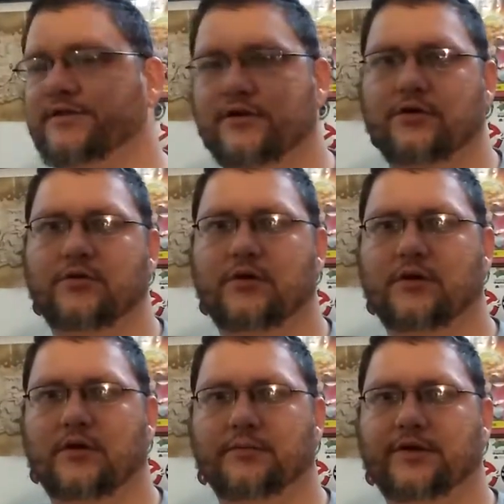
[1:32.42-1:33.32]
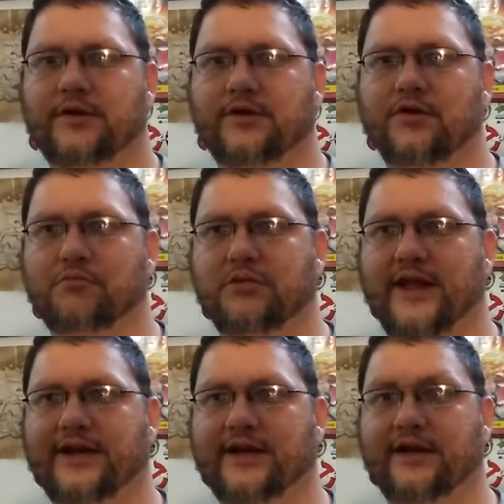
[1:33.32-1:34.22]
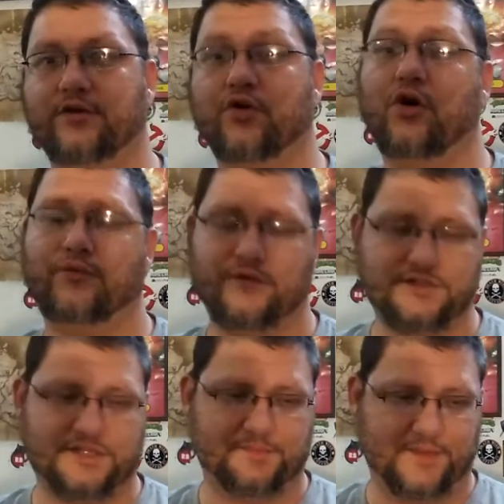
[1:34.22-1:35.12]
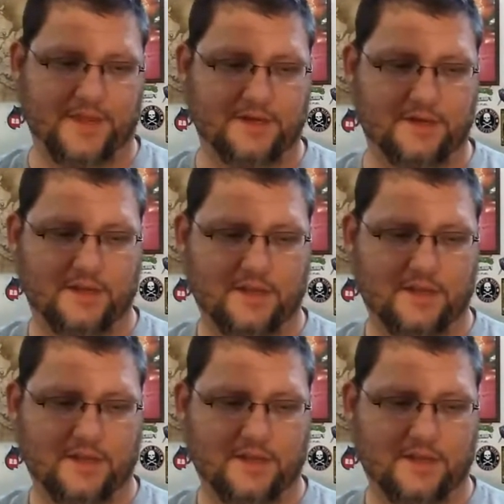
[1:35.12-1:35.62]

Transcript: so you go blindly in your... Oh, first is the pin.